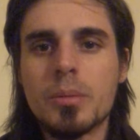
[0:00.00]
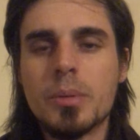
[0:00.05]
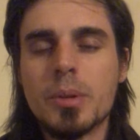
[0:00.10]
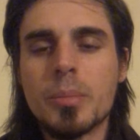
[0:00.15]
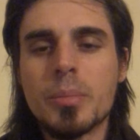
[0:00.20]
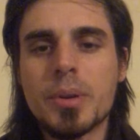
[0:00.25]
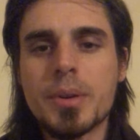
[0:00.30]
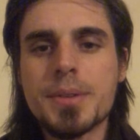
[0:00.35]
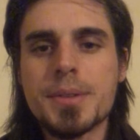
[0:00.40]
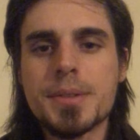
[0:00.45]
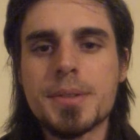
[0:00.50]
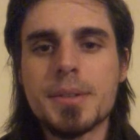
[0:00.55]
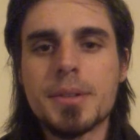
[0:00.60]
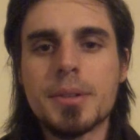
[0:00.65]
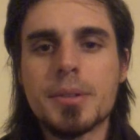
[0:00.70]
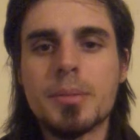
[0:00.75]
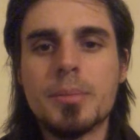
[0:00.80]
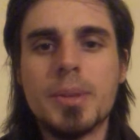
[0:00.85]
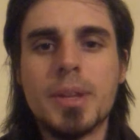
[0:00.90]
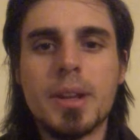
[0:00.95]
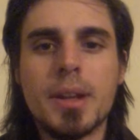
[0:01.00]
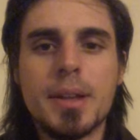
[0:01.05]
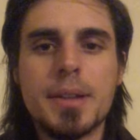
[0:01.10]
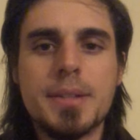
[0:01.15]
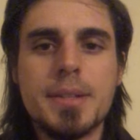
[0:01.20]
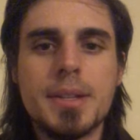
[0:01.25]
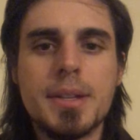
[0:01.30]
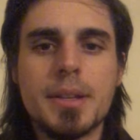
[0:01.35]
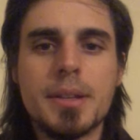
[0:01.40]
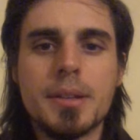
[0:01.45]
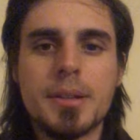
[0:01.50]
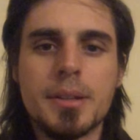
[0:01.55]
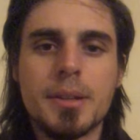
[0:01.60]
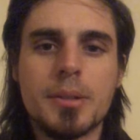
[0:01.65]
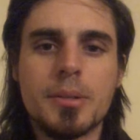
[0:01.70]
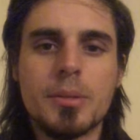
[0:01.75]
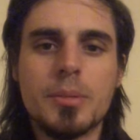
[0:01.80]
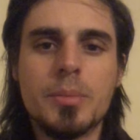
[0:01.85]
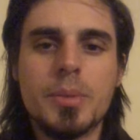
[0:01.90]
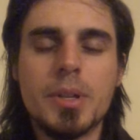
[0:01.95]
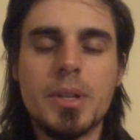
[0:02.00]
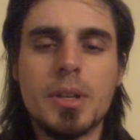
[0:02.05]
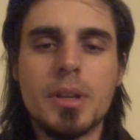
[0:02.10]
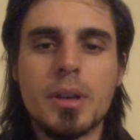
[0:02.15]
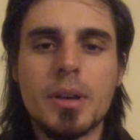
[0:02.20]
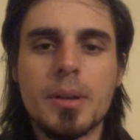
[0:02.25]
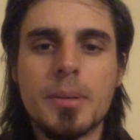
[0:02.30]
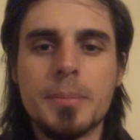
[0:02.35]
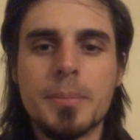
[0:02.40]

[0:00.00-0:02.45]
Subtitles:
a person, it could be an idea, it could be